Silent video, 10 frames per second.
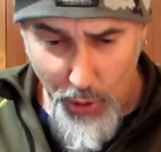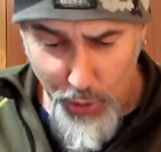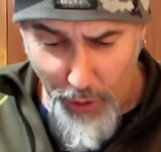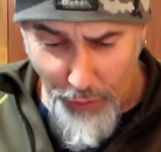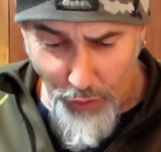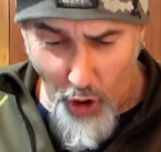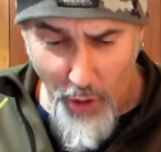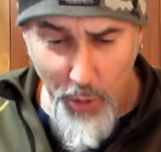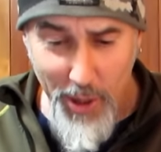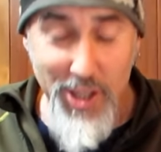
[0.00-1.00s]
Now, do that for
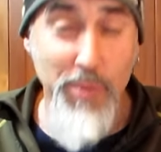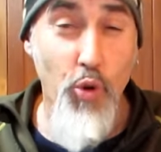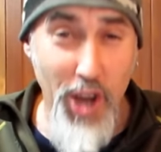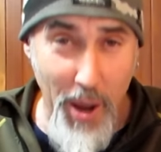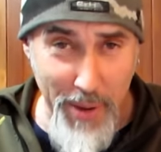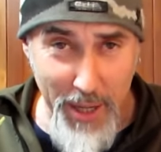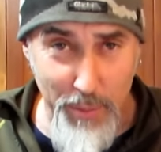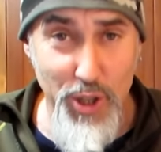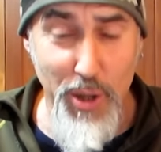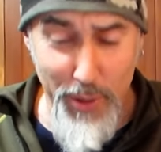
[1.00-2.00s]
5 more minutes and we'll come back
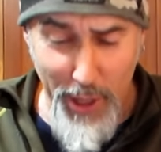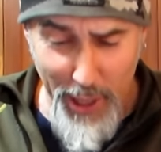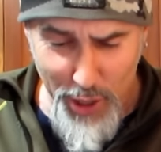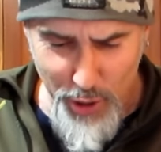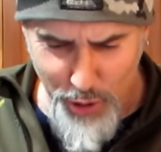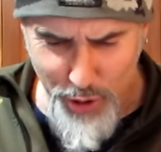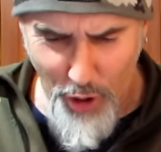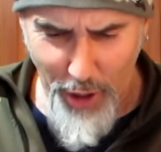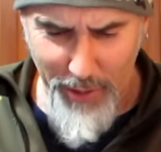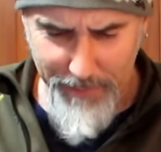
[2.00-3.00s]
and we'll see what that edge looks
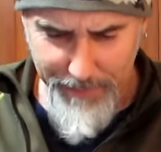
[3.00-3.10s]
like.